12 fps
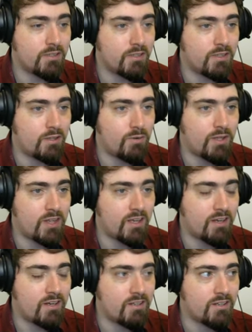Do we
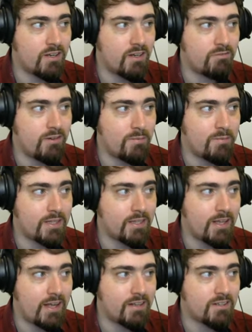think he's going to remedy
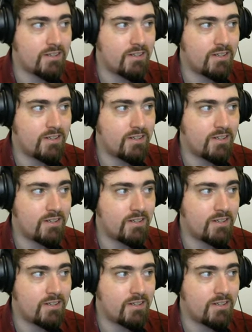that?